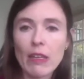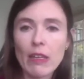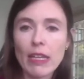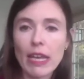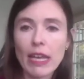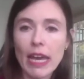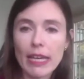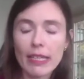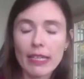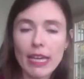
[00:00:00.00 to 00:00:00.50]

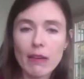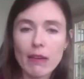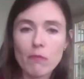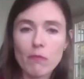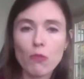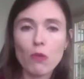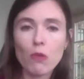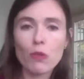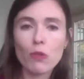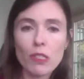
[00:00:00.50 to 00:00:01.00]
and
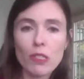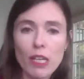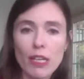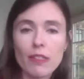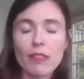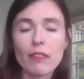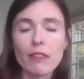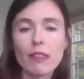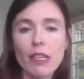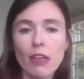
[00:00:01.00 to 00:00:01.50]
get more
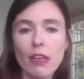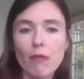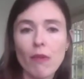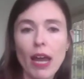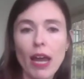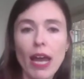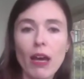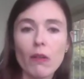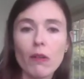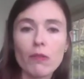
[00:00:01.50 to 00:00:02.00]
certainty
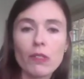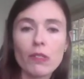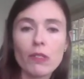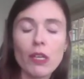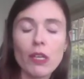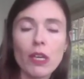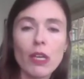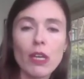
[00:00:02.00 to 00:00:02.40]
around,